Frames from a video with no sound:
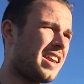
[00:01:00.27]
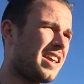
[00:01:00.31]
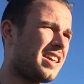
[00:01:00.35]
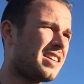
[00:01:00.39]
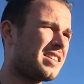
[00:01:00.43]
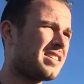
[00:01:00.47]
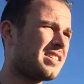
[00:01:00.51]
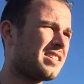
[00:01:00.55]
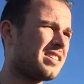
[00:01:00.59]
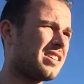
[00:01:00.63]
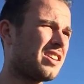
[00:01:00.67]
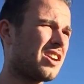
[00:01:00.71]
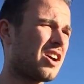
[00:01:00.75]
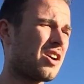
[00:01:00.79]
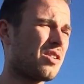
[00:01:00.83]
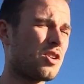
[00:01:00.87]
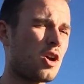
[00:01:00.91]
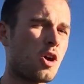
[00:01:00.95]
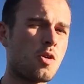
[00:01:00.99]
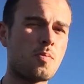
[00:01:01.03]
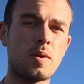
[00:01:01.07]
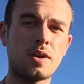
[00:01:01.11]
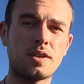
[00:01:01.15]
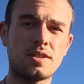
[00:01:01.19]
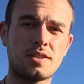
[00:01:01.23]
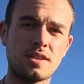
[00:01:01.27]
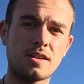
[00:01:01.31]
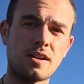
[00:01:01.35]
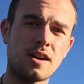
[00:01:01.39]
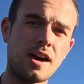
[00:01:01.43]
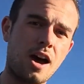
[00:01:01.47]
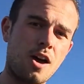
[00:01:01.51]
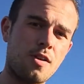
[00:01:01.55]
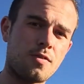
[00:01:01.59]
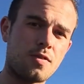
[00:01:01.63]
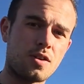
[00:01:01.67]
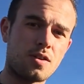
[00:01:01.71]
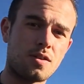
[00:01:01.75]
and it's, you know, no big deal.
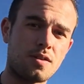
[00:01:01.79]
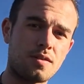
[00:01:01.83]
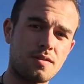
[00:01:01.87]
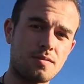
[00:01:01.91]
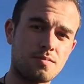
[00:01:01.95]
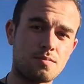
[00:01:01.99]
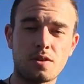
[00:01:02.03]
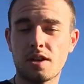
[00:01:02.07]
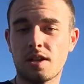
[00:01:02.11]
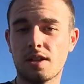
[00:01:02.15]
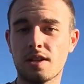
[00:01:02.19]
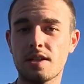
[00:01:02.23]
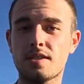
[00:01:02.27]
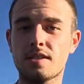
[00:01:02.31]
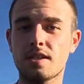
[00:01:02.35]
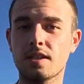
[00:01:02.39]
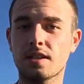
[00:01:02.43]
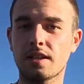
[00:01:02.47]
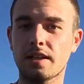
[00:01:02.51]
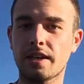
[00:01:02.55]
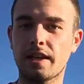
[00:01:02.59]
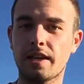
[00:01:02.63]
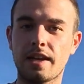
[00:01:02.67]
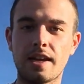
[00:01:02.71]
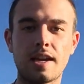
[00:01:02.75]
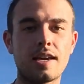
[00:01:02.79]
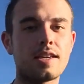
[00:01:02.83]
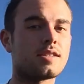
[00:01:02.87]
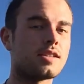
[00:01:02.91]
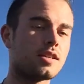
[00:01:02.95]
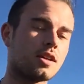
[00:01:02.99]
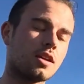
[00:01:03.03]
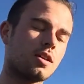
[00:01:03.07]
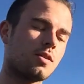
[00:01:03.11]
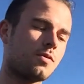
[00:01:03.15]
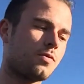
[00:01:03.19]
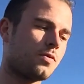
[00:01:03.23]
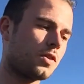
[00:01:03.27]
However, realistically, it
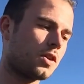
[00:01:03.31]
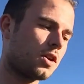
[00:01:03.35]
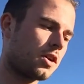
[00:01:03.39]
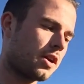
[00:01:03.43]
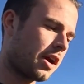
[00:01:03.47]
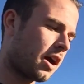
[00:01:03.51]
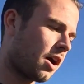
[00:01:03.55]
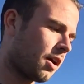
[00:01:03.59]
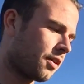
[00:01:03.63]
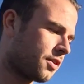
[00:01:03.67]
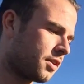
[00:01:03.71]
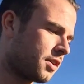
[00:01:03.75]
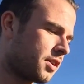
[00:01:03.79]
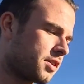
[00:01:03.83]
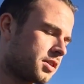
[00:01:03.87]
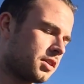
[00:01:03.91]
isn't good for your health.